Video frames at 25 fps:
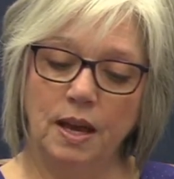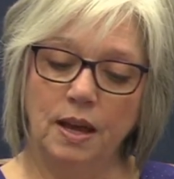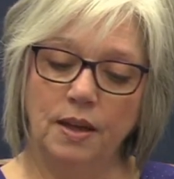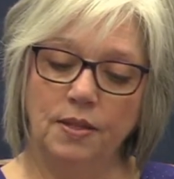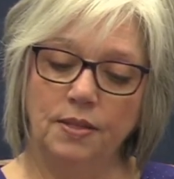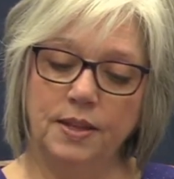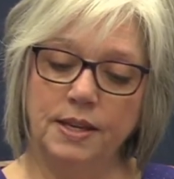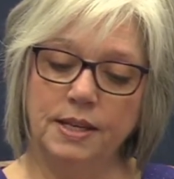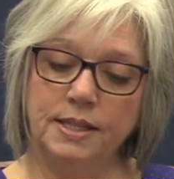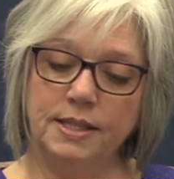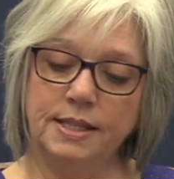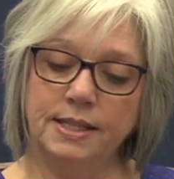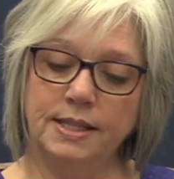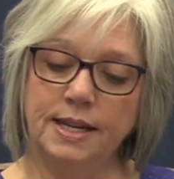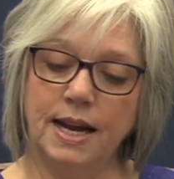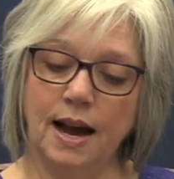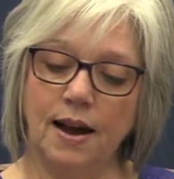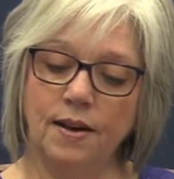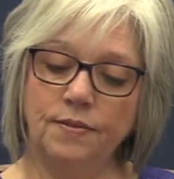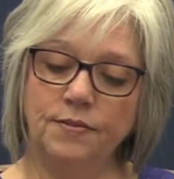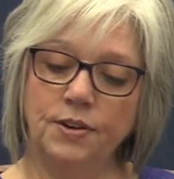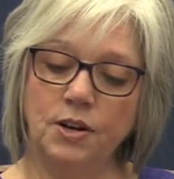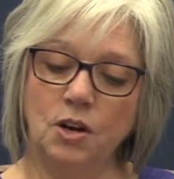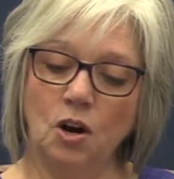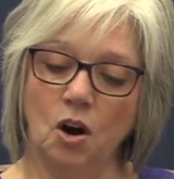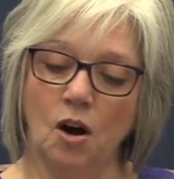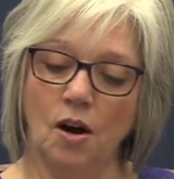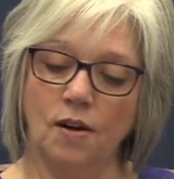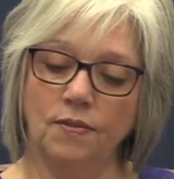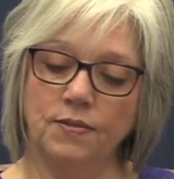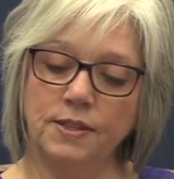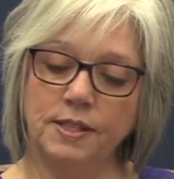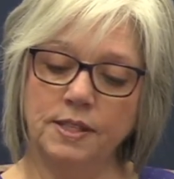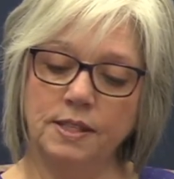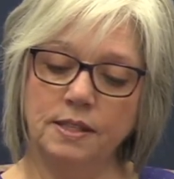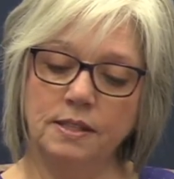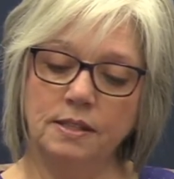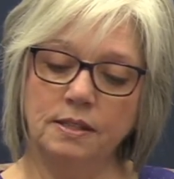These staff and
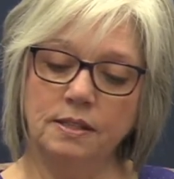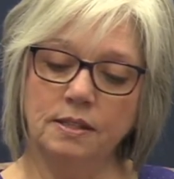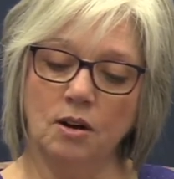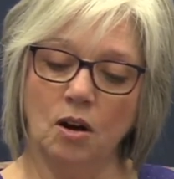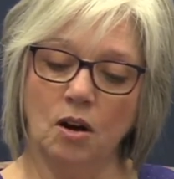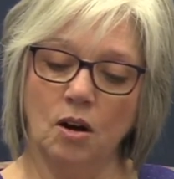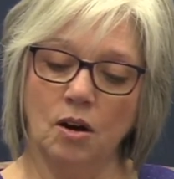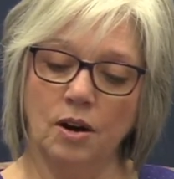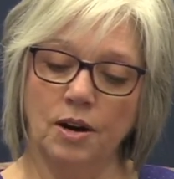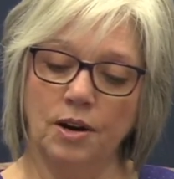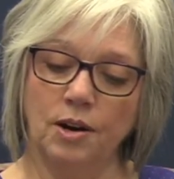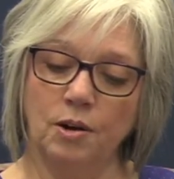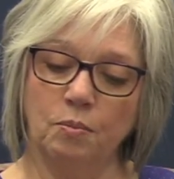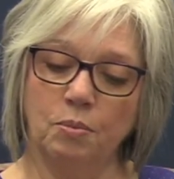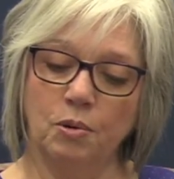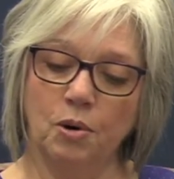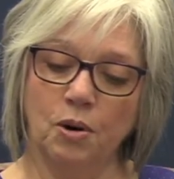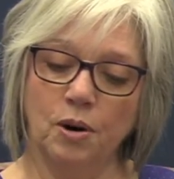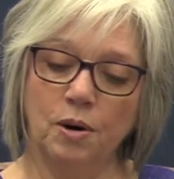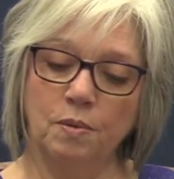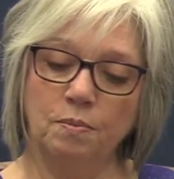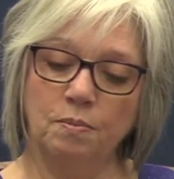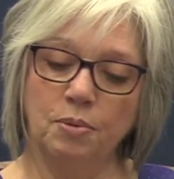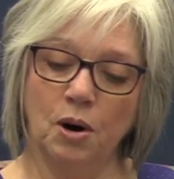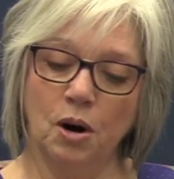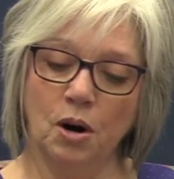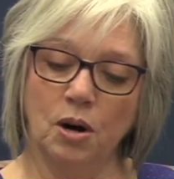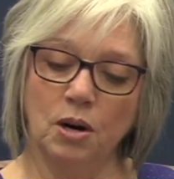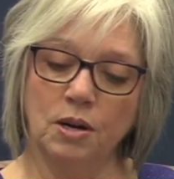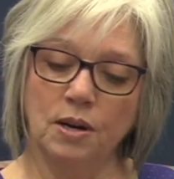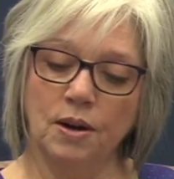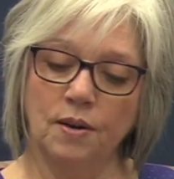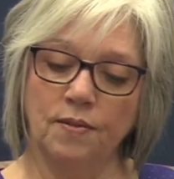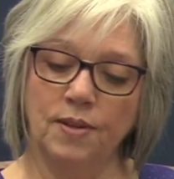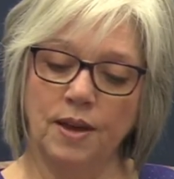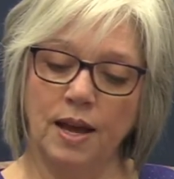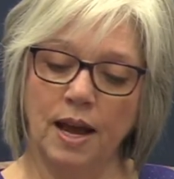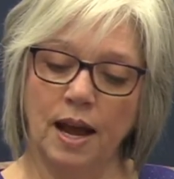offices are an important part
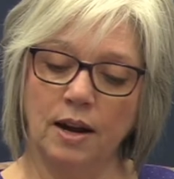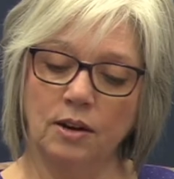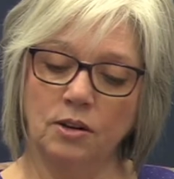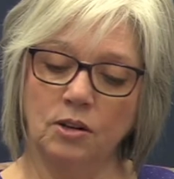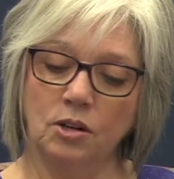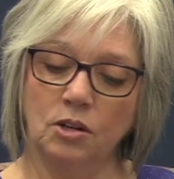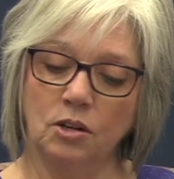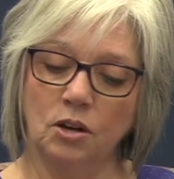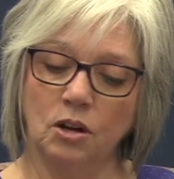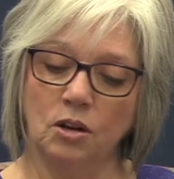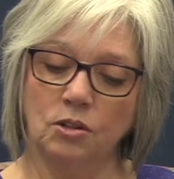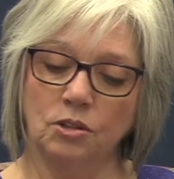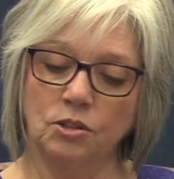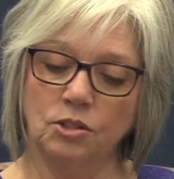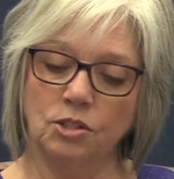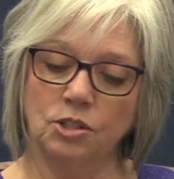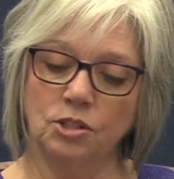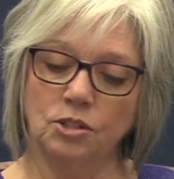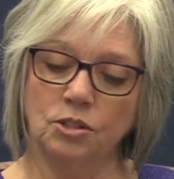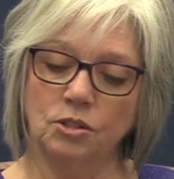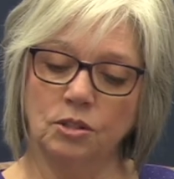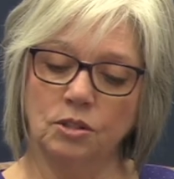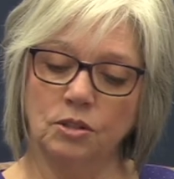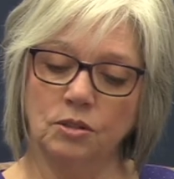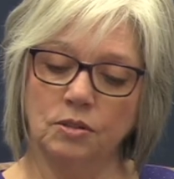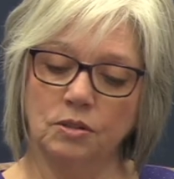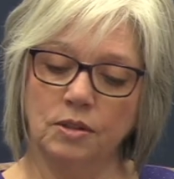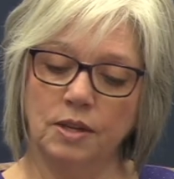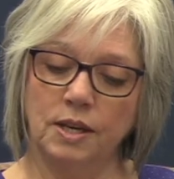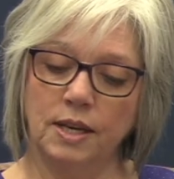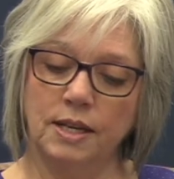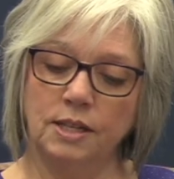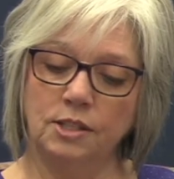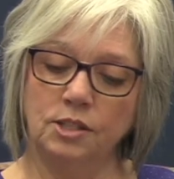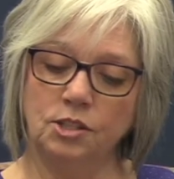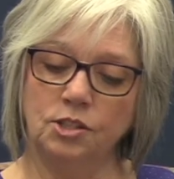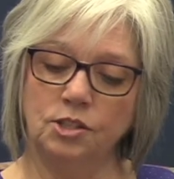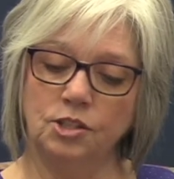of the agricultural
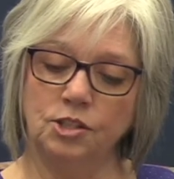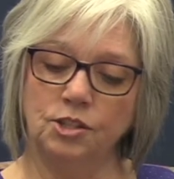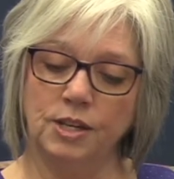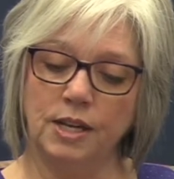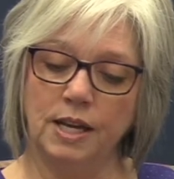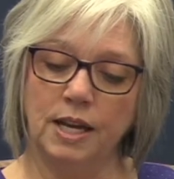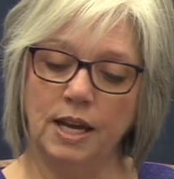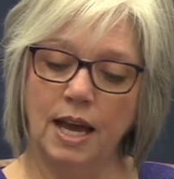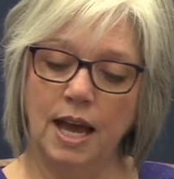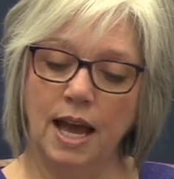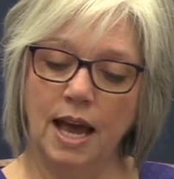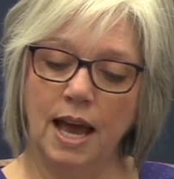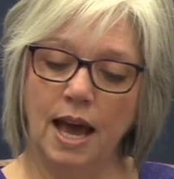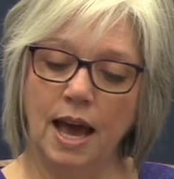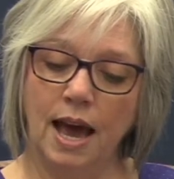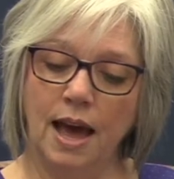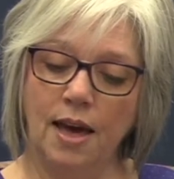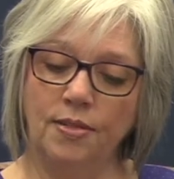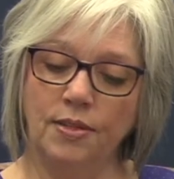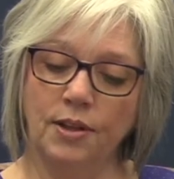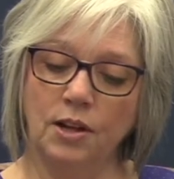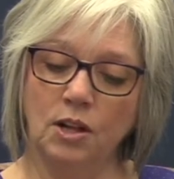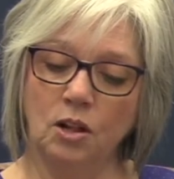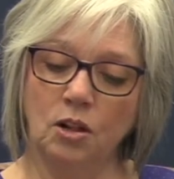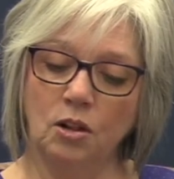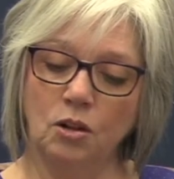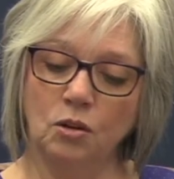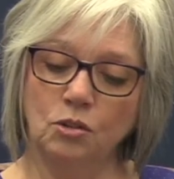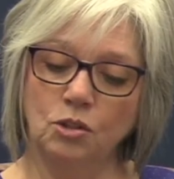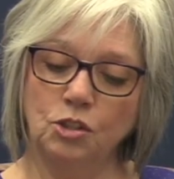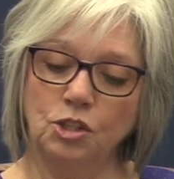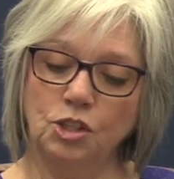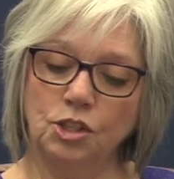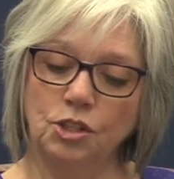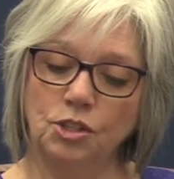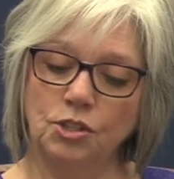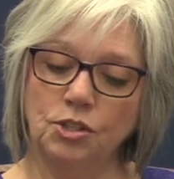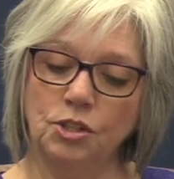industry, and the
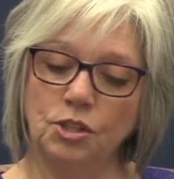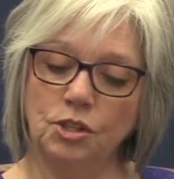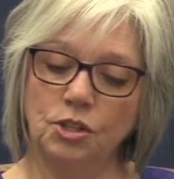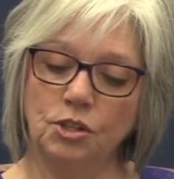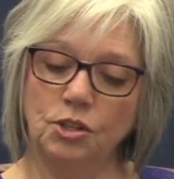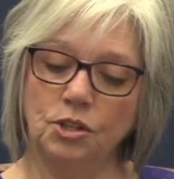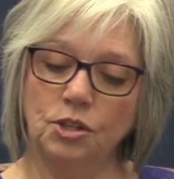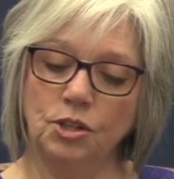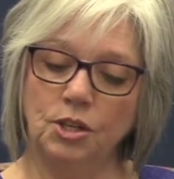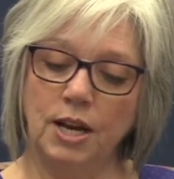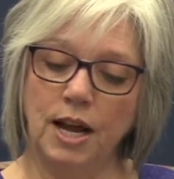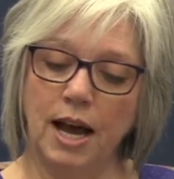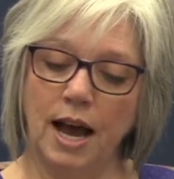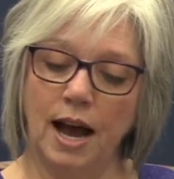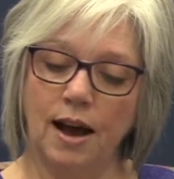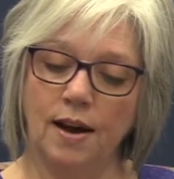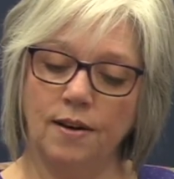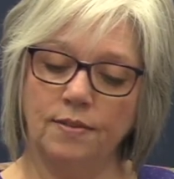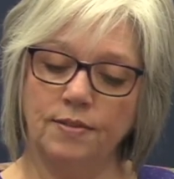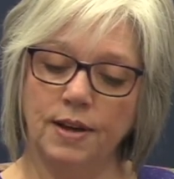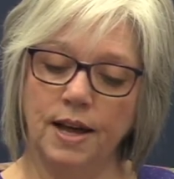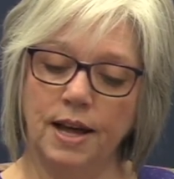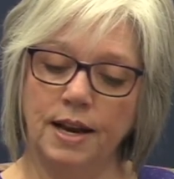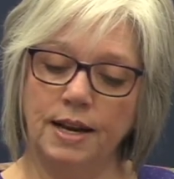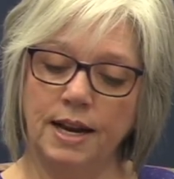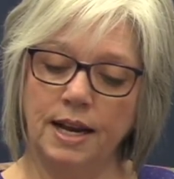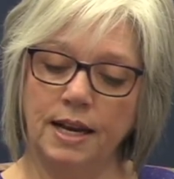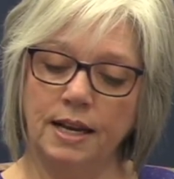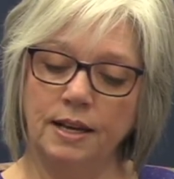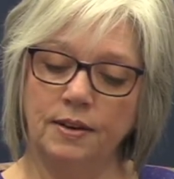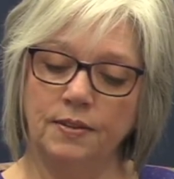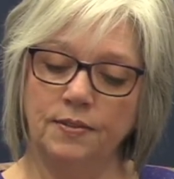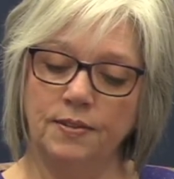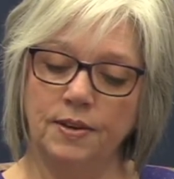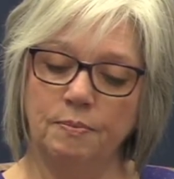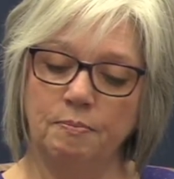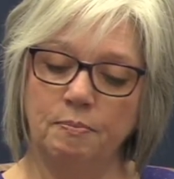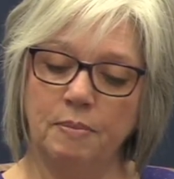closures could have a
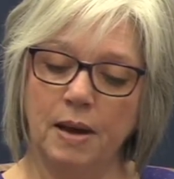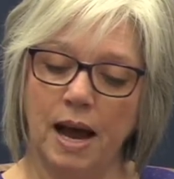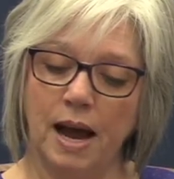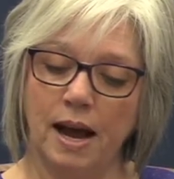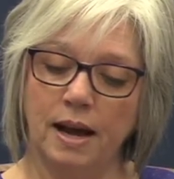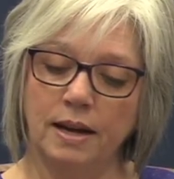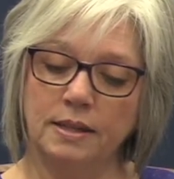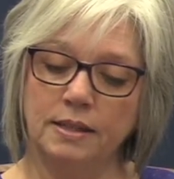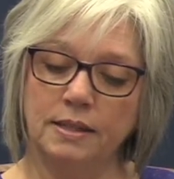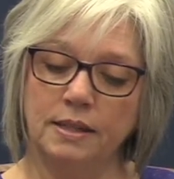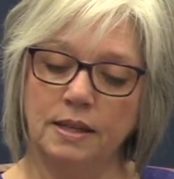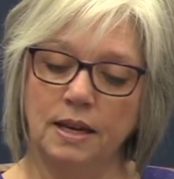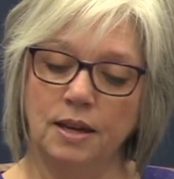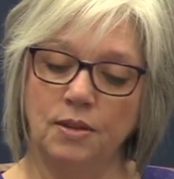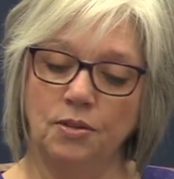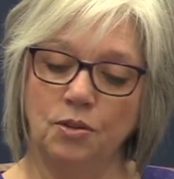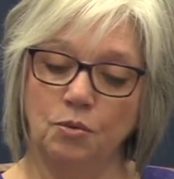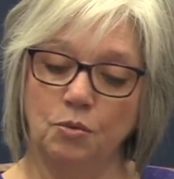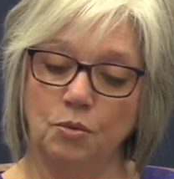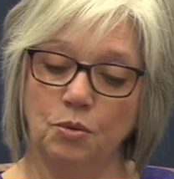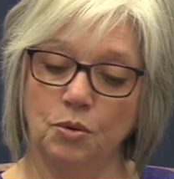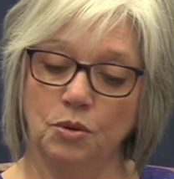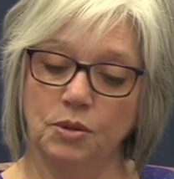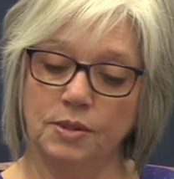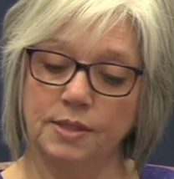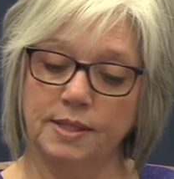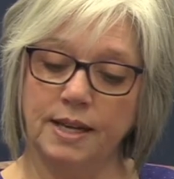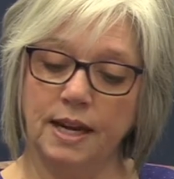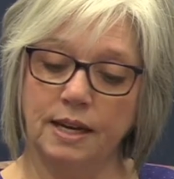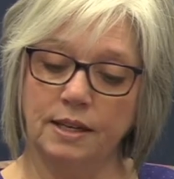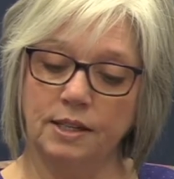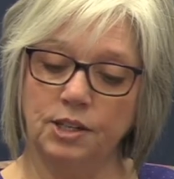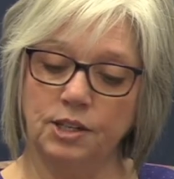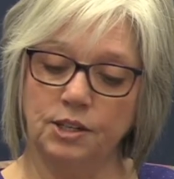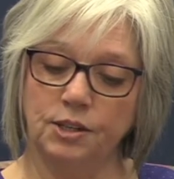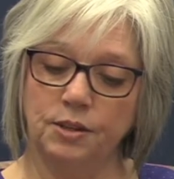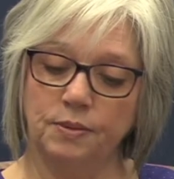negative impact in the rural sector.